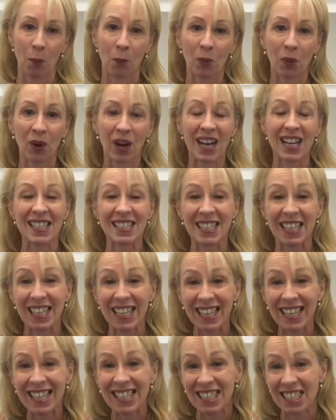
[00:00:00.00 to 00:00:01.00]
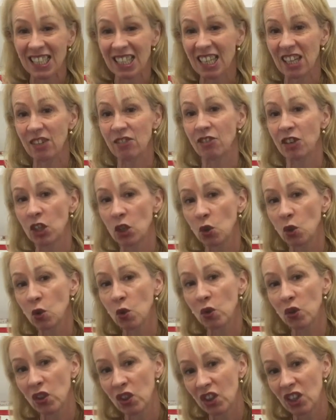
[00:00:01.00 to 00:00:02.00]
Praise each and every
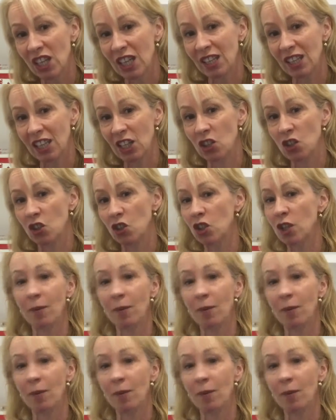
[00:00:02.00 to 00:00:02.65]
good thing that you do,